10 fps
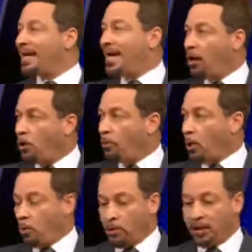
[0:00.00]

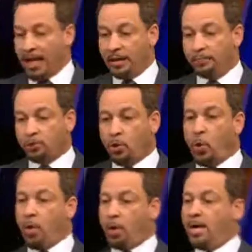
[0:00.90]
elbow. Let him
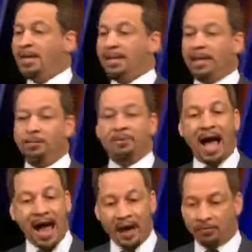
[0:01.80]
score. Let him not
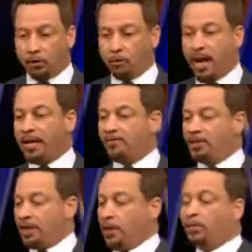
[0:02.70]
have to create
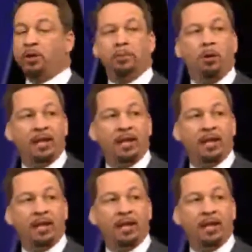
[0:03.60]
everything. Put him on